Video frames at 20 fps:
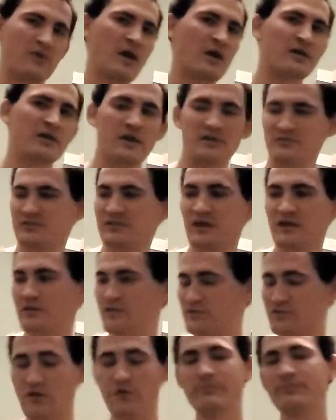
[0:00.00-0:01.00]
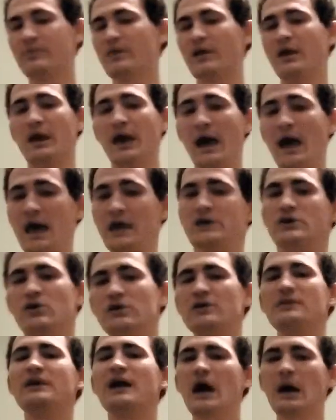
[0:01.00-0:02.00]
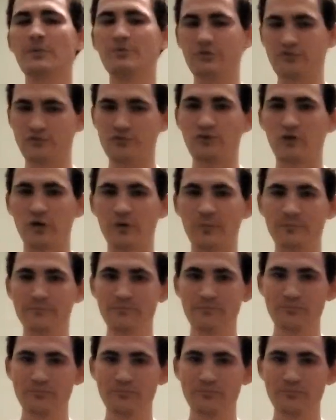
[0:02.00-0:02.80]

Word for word: I can't stand this. So I go to the Apple store.